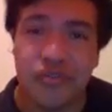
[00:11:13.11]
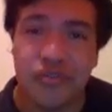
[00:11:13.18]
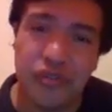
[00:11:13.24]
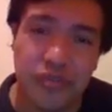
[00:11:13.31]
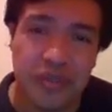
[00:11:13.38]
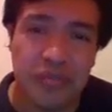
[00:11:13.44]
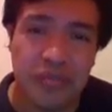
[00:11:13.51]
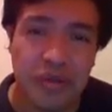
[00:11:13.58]

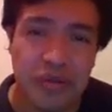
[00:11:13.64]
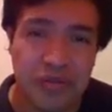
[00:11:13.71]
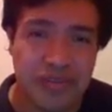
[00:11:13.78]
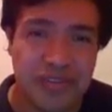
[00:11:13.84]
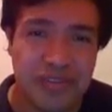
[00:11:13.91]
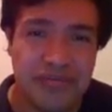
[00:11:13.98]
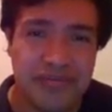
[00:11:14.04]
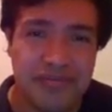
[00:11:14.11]
Could be both.